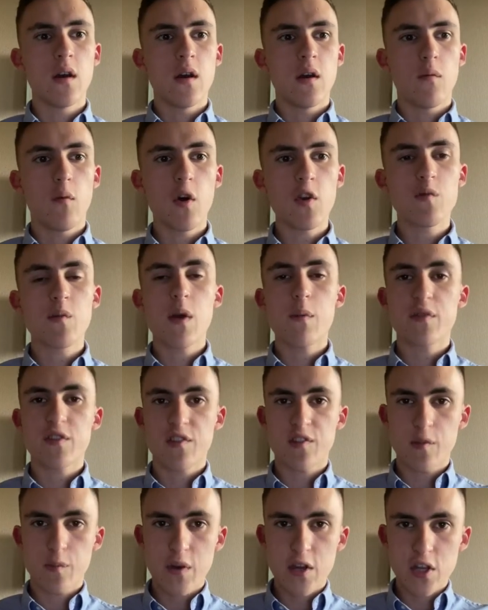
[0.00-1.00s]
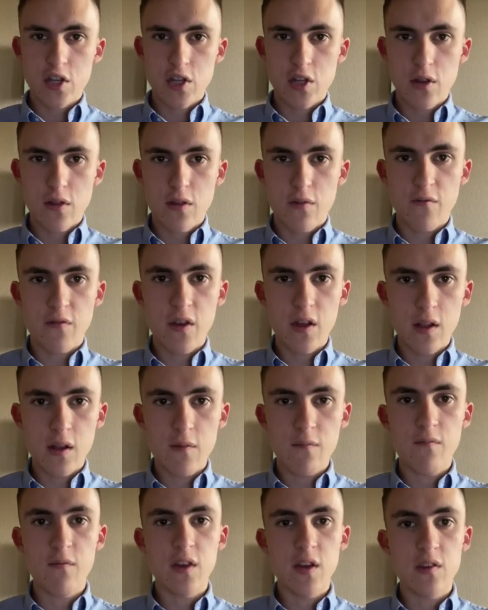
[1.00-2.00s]
was my participation in the
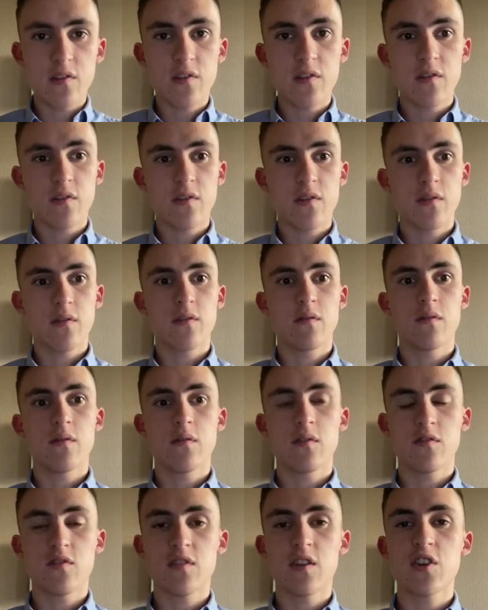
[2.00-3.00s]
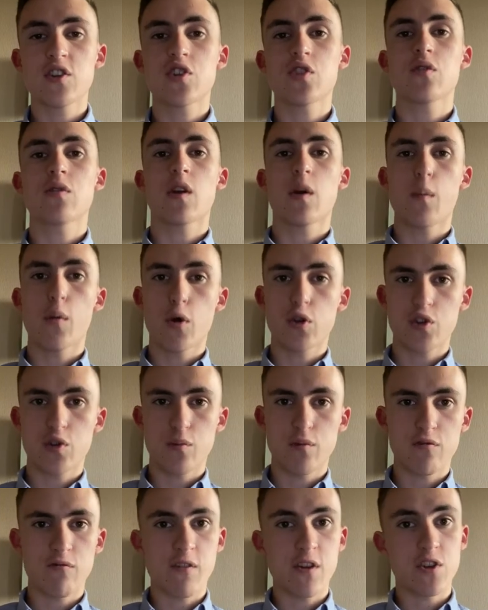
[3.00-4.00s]
William Wyss International Commercial
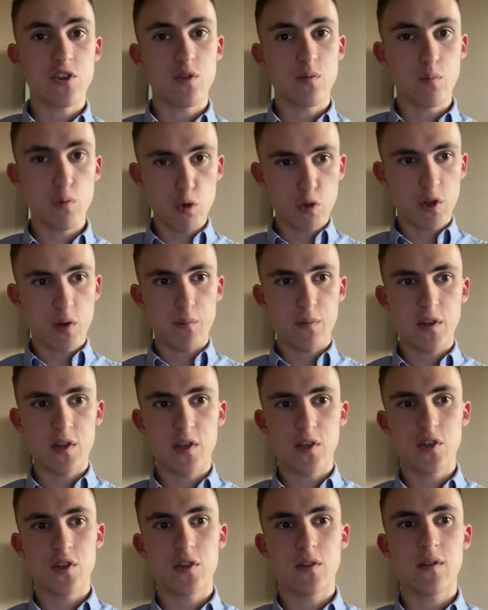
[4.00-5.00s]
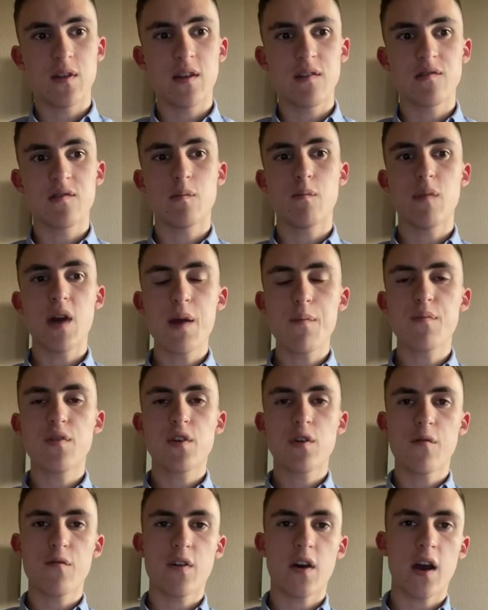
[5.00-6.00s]
Arbitration Moot Competition as a member
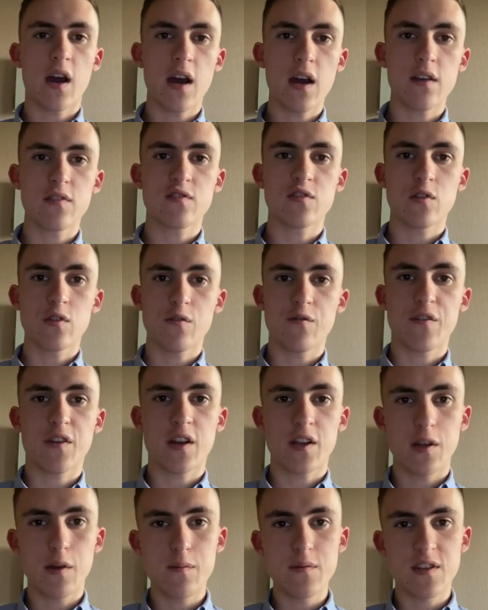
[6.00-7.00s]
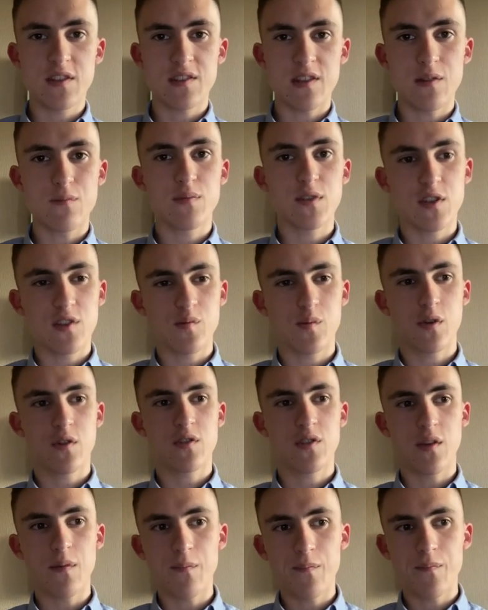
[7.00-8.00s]
of the Higher School of Economics St. Petersburg
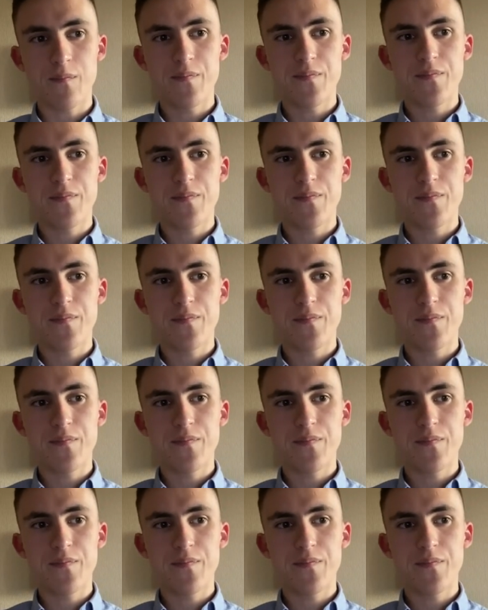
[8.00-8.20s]
team.